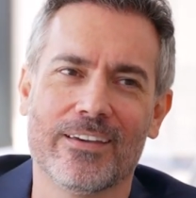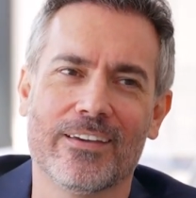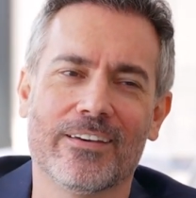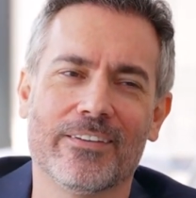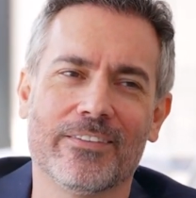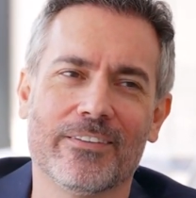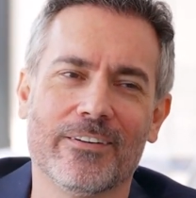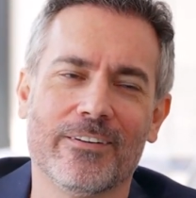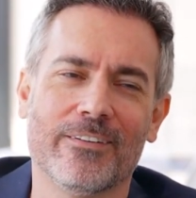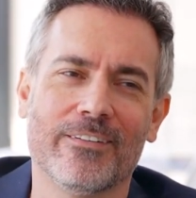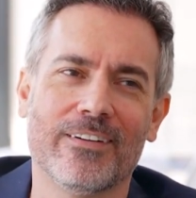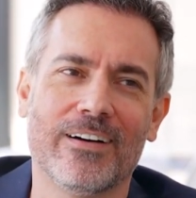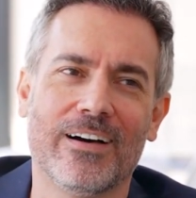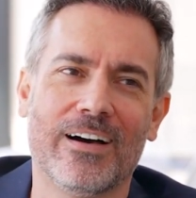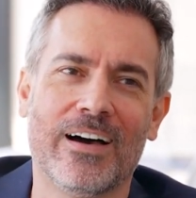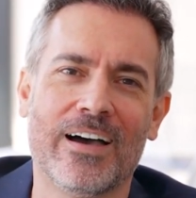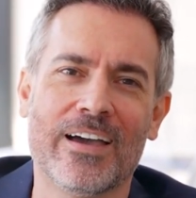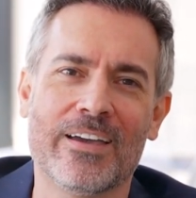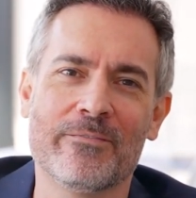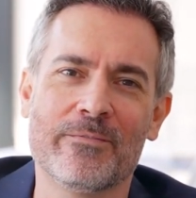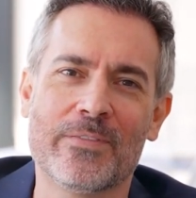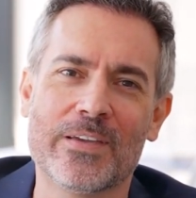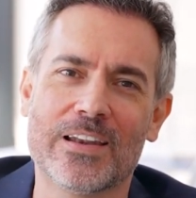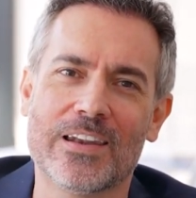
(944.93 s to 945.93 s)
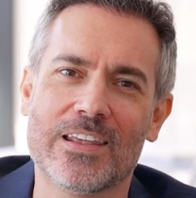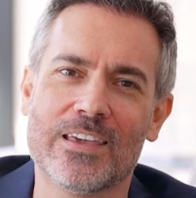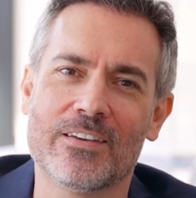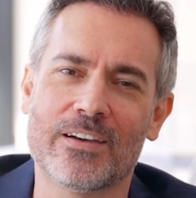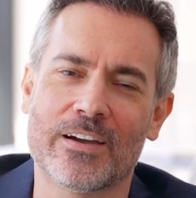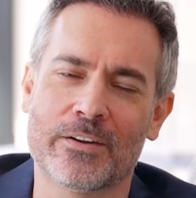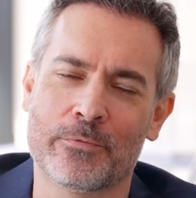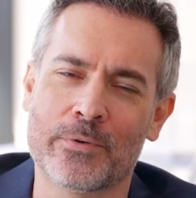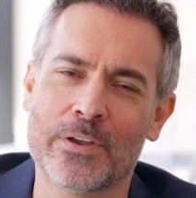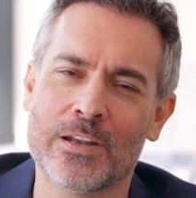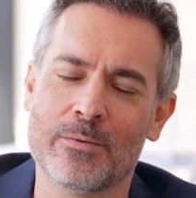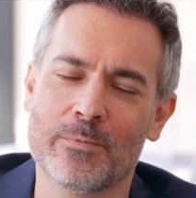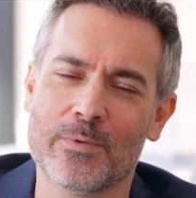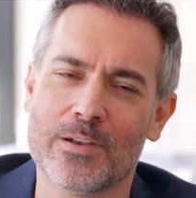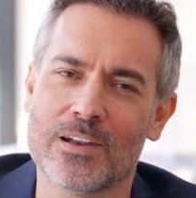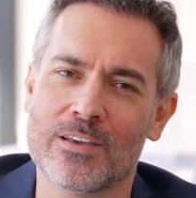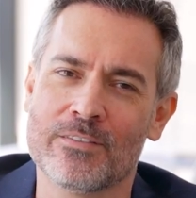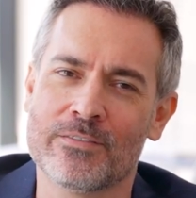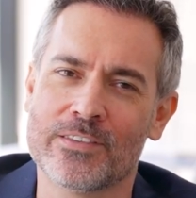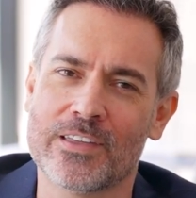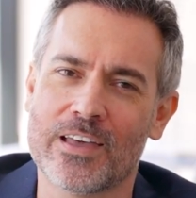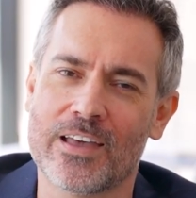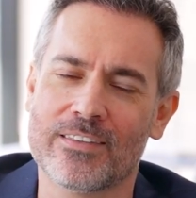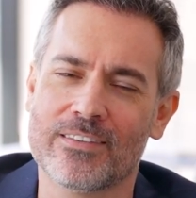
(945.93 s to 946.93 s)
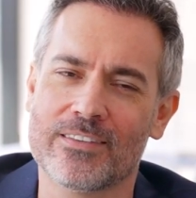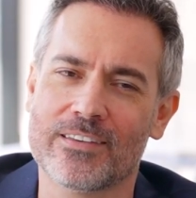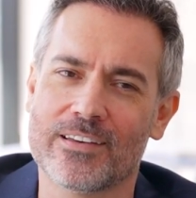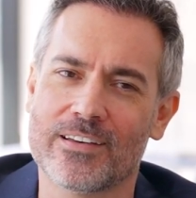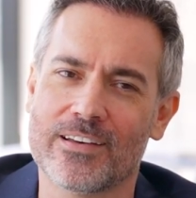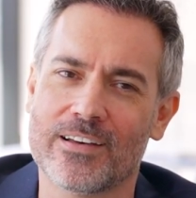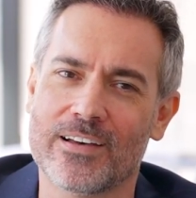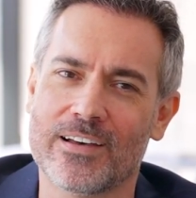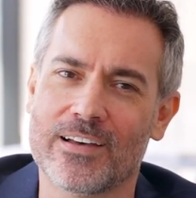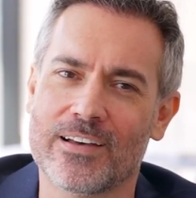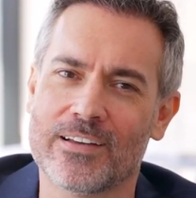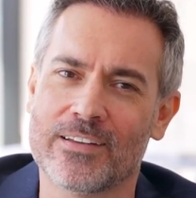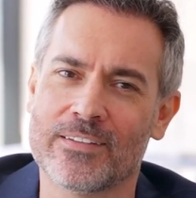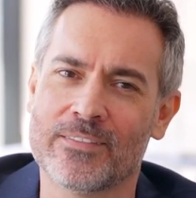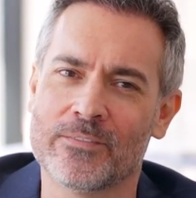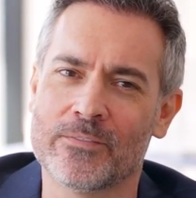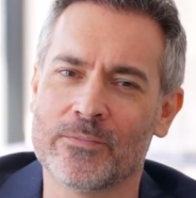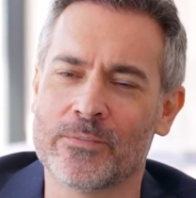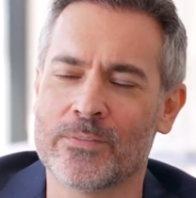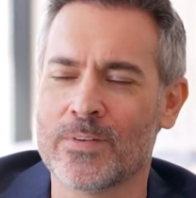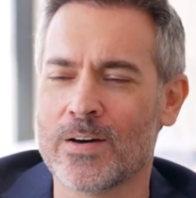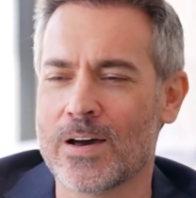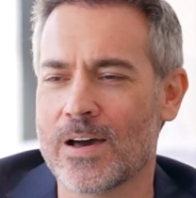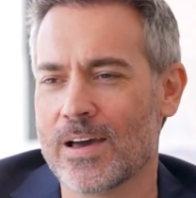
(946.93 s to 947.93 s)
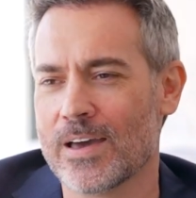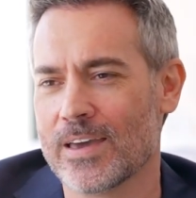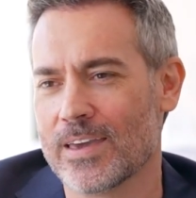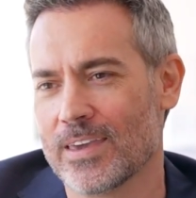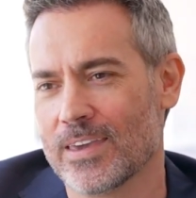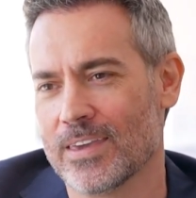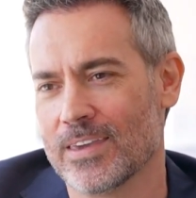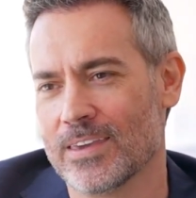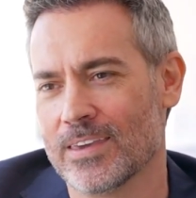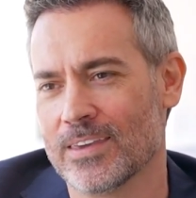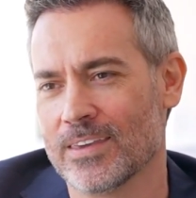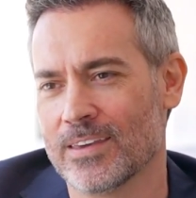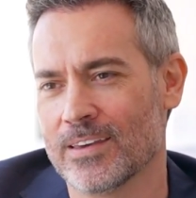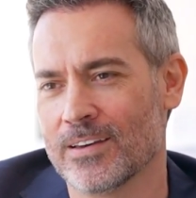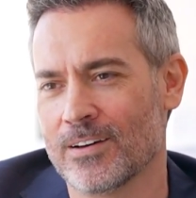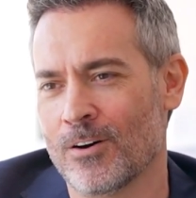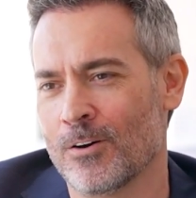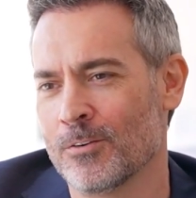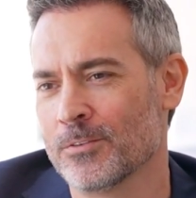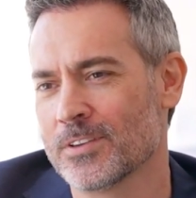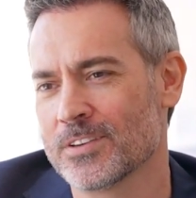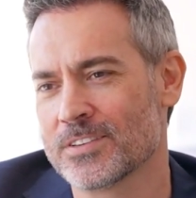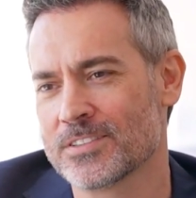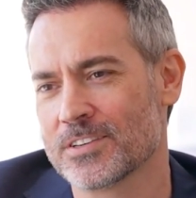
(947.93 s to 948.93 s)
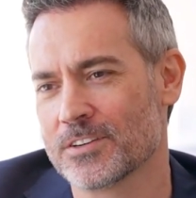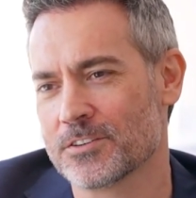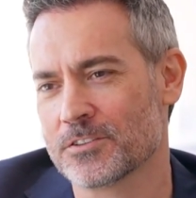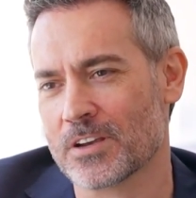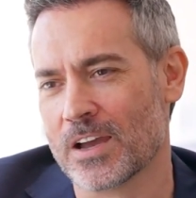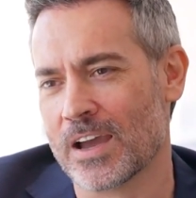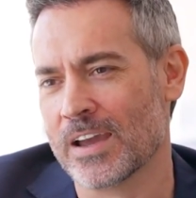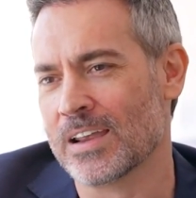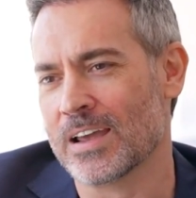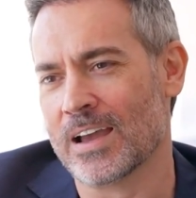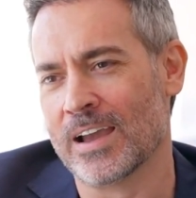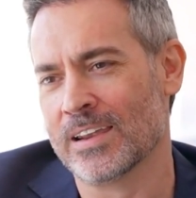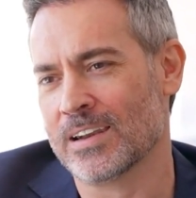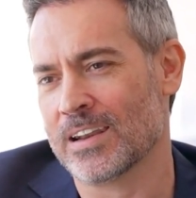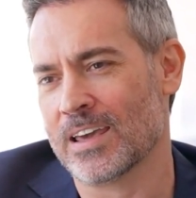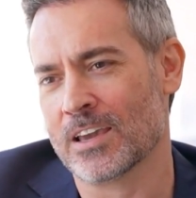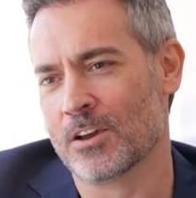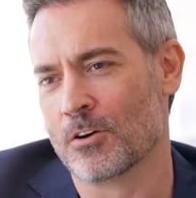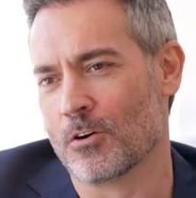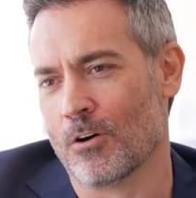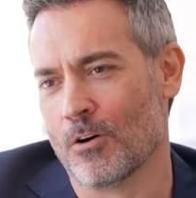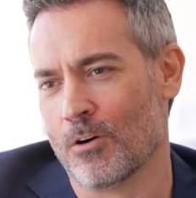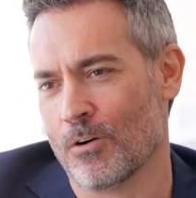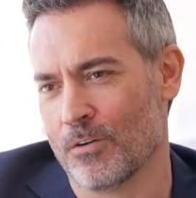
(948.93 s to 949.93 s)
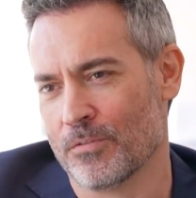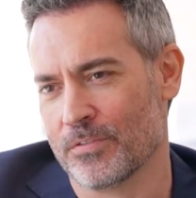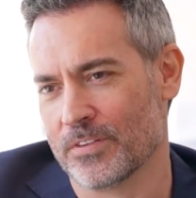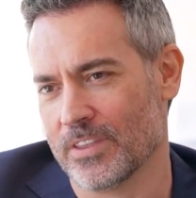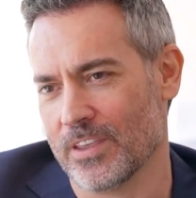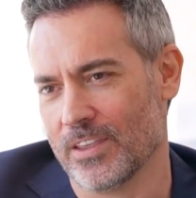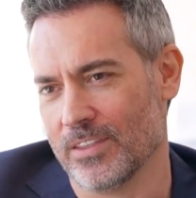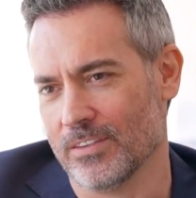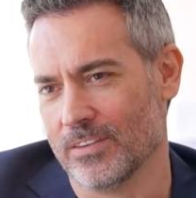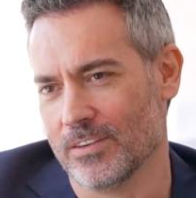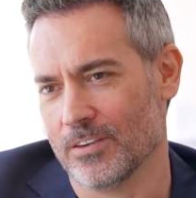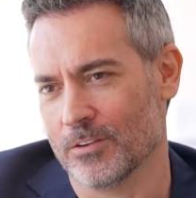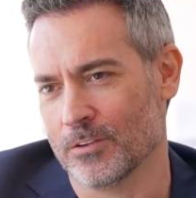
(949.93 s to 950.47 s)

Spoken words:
you know, I really believe that by all the surgeries, I like all of them.